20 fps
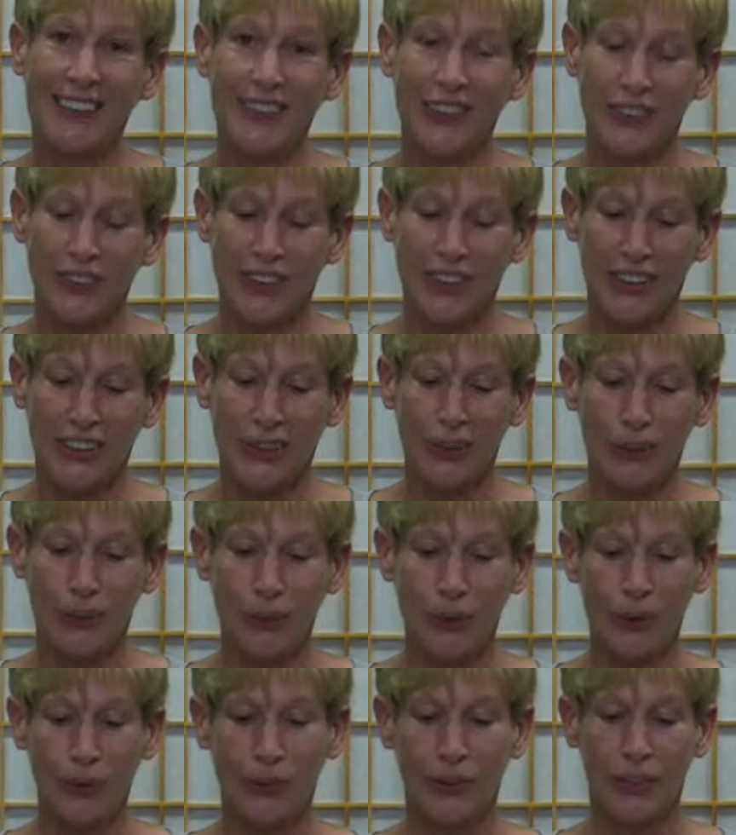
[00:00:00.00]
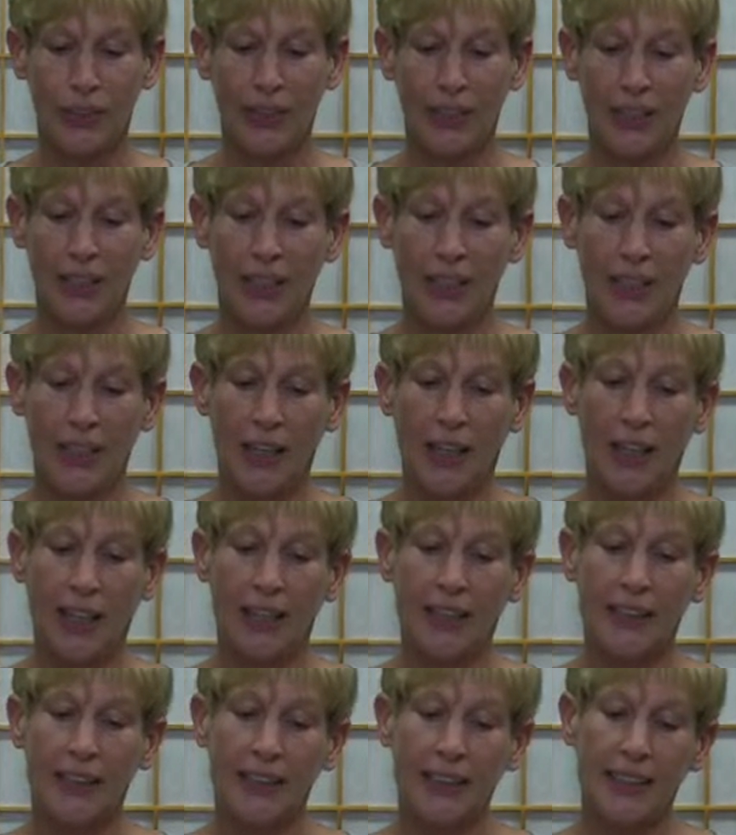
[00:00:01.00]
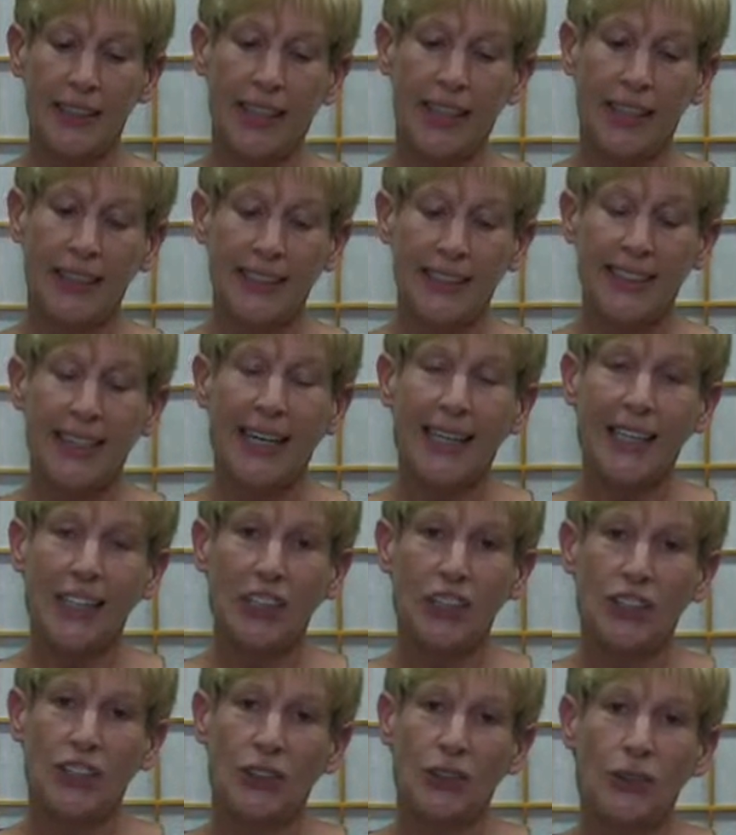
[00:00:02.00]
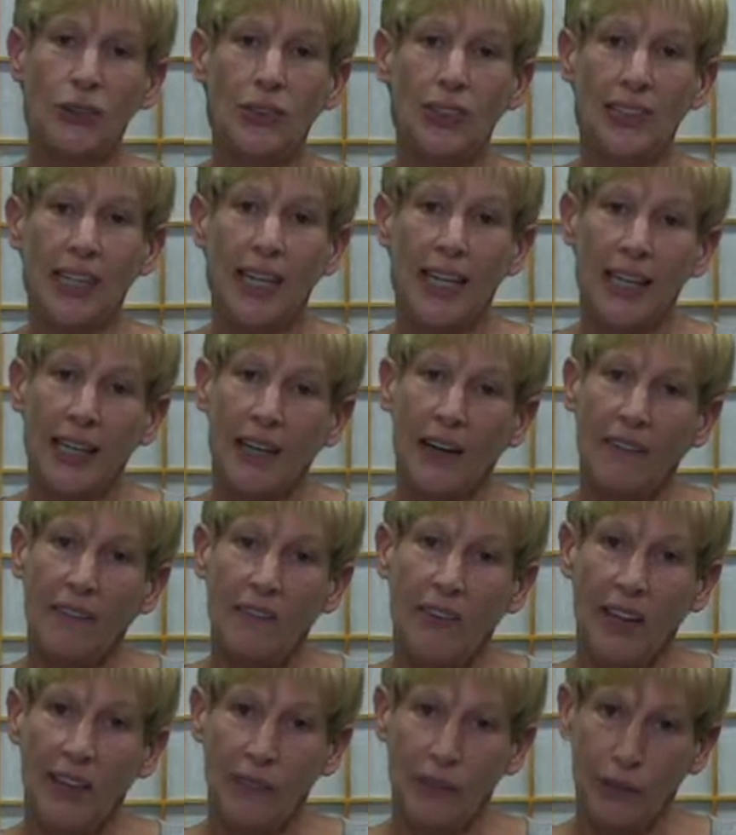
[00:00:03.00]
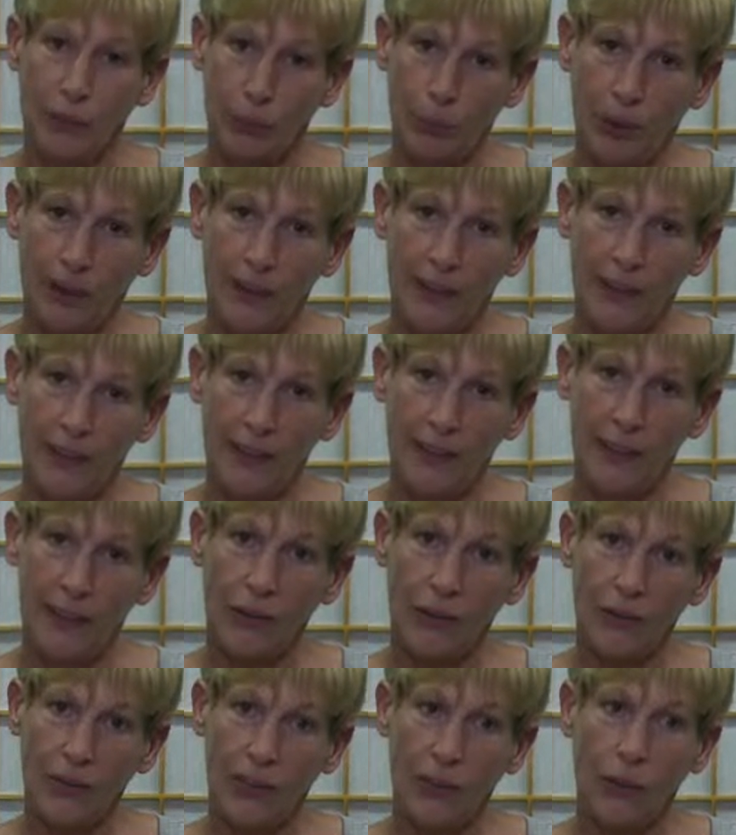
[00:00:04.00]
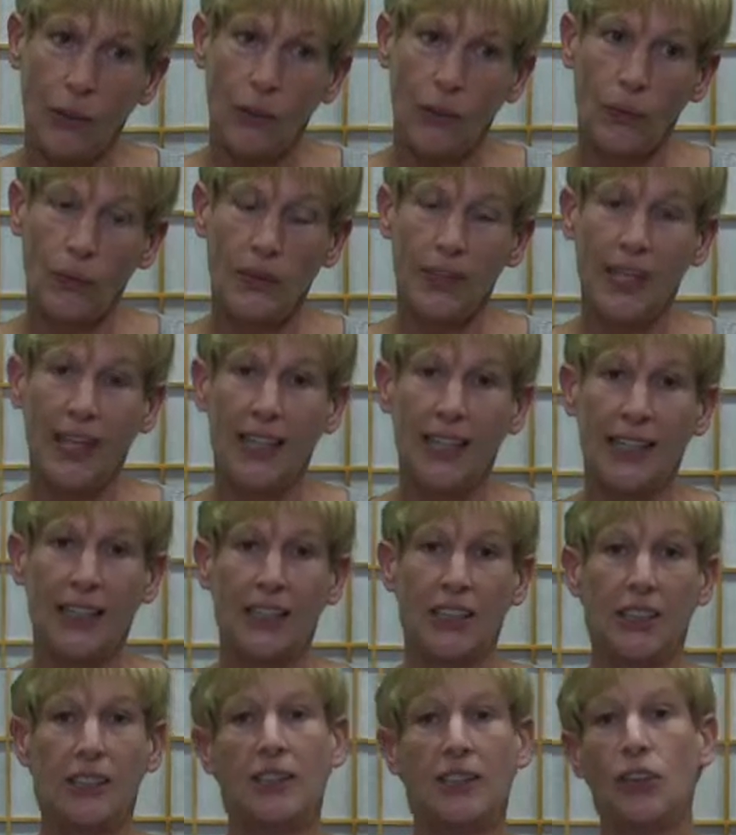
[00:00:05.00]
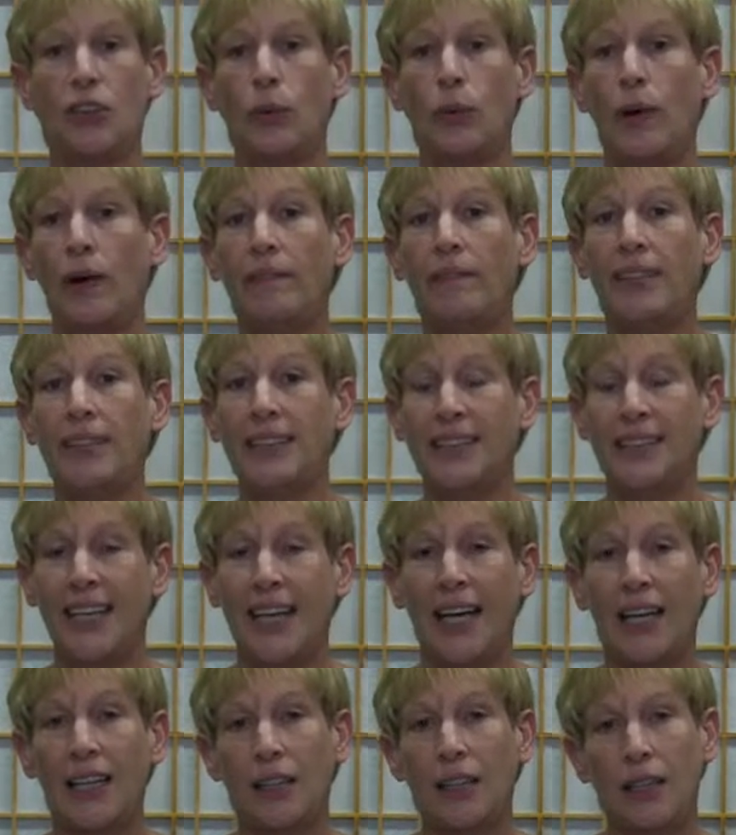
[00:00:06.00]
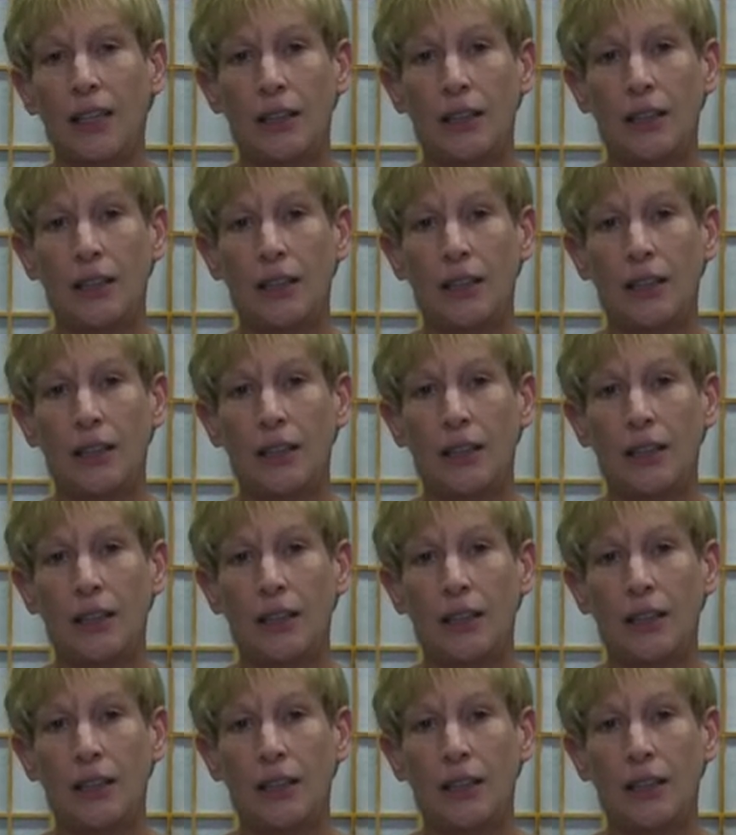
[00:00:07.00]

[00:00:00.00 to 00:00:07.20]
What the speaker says: with the rest of the world. The second Tuesday of every month, we hold a 12 in Zen